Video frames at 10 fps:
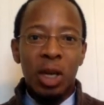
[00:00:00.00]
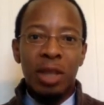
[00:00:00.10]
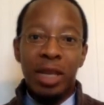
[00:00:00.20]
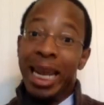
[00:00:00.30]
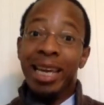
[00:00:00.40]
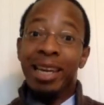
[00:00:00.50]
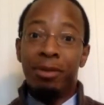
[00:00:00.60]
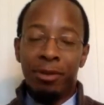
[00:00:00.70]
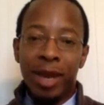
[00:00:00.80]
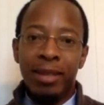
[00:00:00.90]
the negative
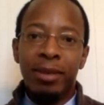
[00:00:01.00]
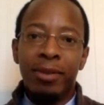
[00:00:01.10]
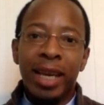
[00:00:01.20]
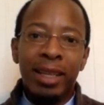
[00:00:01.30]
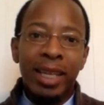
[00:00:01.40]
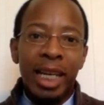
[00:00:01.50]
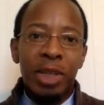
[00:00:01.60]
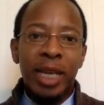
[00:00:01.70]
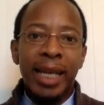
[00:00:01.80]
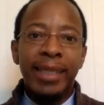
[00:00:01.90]
effects of elite
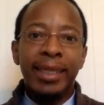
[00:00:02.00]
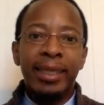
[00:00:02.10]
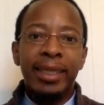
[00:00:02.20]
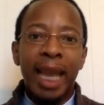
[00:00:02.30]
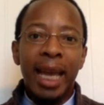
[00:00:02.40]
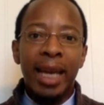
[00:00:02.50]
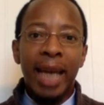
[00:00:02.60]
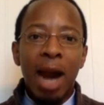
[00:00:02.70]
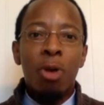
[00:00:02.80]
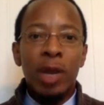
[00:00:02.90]
education, and
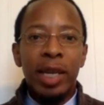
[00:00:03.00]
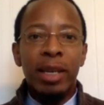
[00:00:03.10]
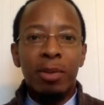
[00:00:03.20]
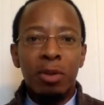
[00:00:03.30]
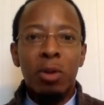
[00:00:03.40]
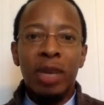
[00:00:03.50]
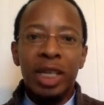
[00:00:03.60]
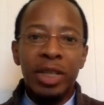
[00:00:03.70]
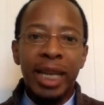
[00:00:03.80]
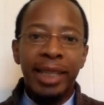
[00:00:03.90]
how we can improve
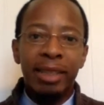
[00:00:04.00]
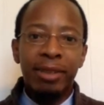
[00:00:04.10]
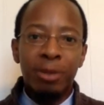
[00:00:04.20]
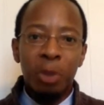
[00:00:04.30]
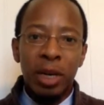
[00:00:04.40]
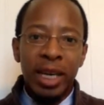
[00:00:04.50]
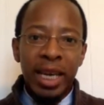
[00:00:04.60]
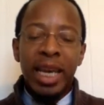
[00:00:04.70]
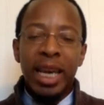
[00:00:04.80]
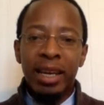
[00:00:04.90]
education for
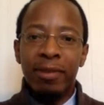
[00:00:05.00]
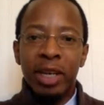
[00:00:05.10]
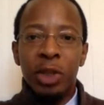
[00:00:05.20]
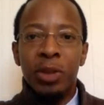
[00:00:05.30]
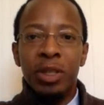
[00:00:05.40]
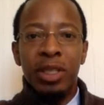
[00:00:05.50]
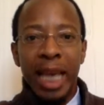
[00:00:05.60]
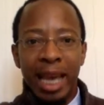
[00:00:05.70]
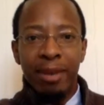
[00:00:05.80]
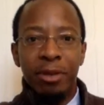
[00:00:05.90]
individuals
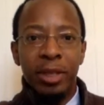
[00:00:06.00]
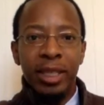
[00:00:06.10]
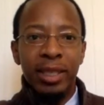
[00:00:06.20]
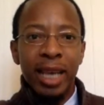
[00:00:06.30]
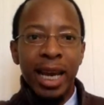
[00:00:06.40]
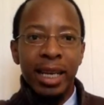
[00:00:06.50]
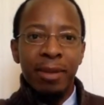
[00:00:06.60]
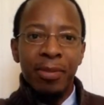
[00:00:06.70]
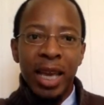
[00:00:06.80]
and for society